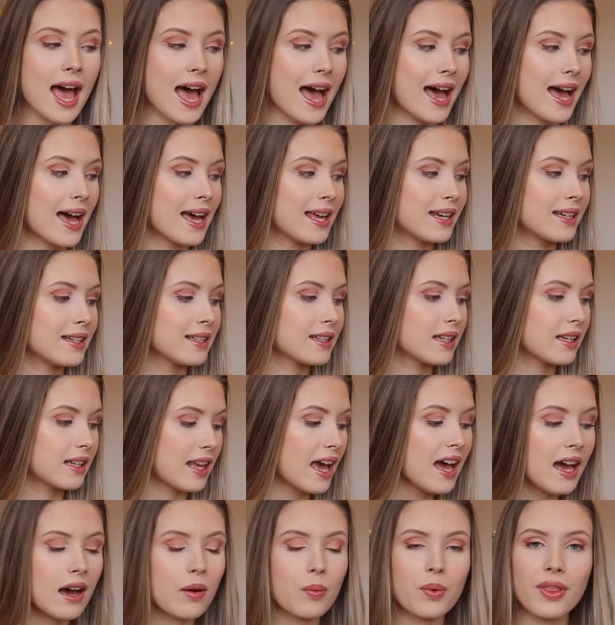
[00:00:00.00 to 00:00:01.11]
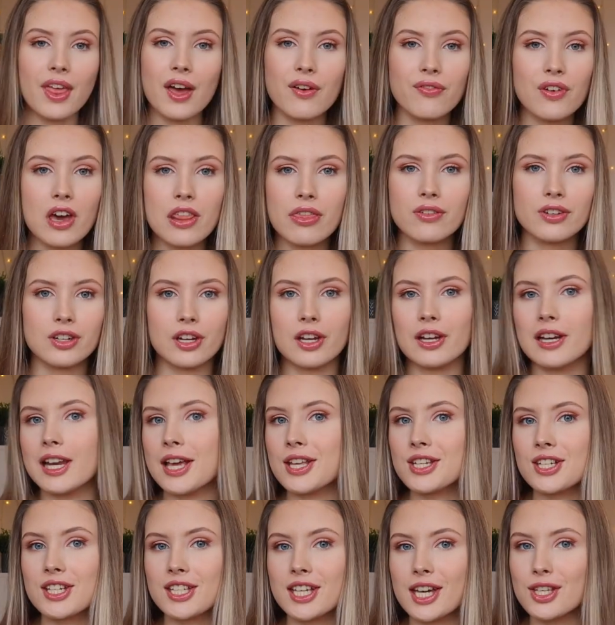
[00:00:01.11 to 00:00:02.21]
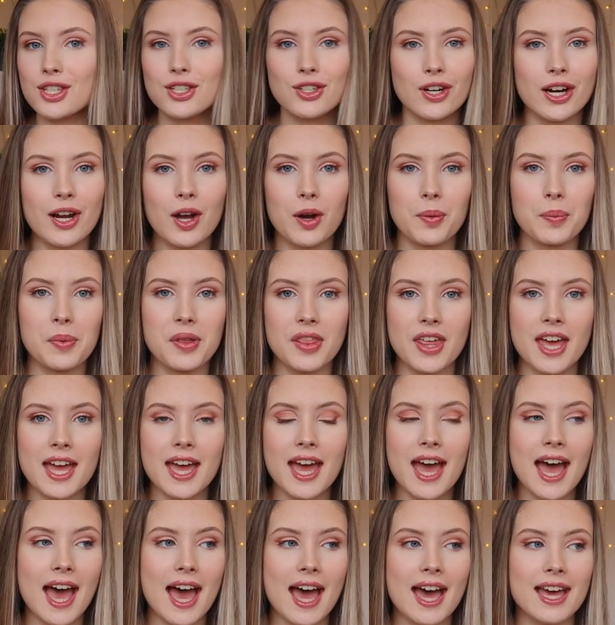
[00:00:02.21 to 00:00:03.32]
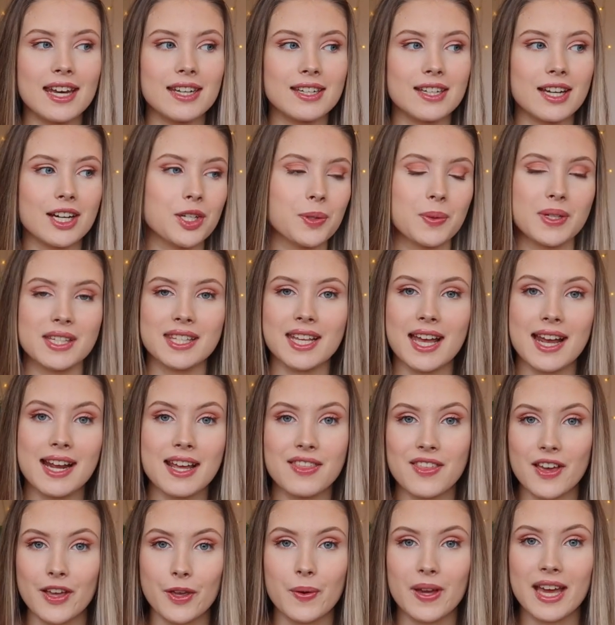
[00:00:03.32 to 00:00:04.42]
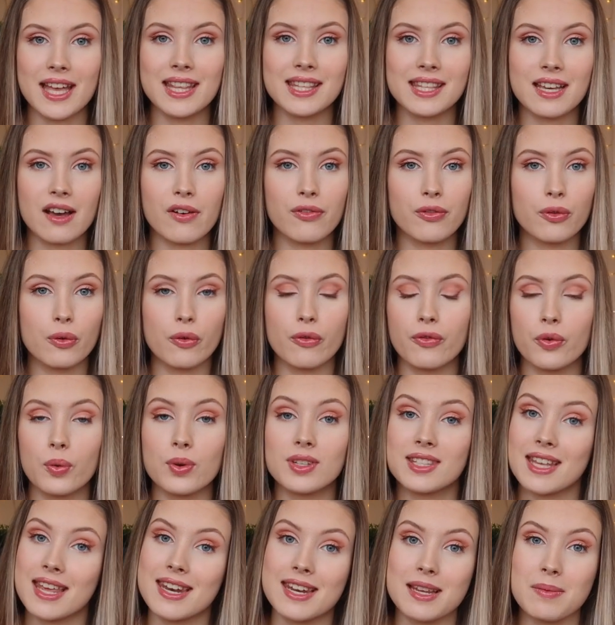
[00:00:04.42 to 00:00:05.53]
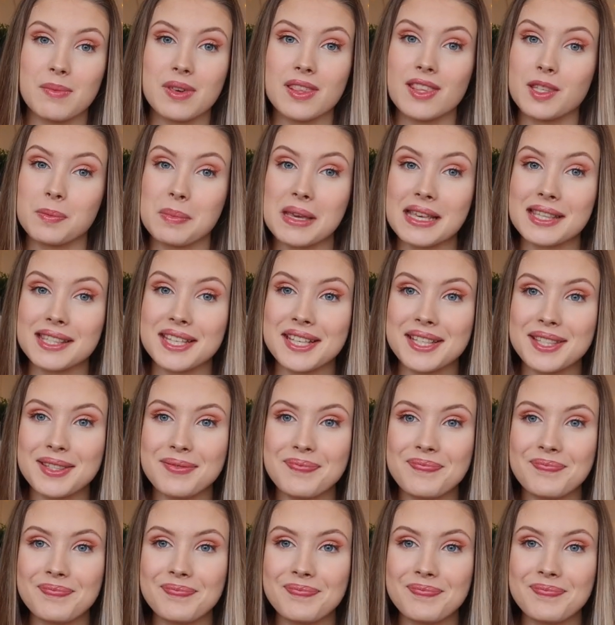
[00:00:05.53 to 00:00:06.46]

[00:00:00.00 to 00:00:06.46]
And yeah, without further ado, let's just get straight on with it. And I just want to say thank you again, ZAFUL, for sending me these pieces.